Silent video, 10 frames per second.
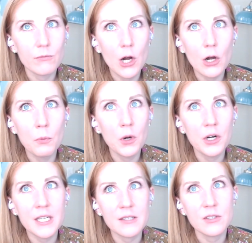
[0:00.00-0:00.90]
her
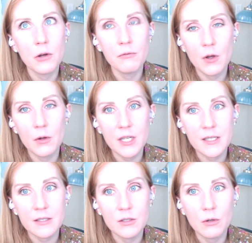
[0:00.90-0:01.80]
work is so
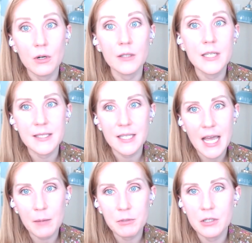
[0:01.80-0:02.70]
focused, or at least the
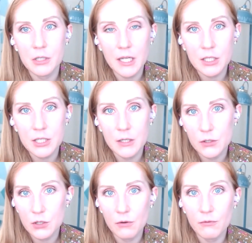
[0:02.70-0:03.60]
captured collection
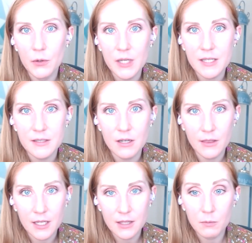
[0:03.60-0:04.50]
is so focused
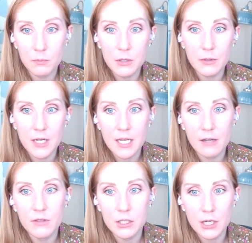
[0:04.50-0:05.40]
on like the beauty
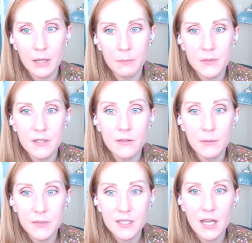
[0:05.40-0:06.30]
of the gems
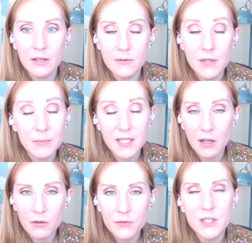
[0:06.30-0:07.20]

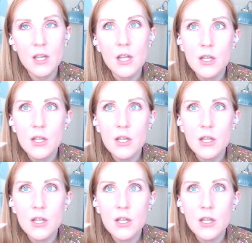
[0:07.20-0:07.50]
themselves.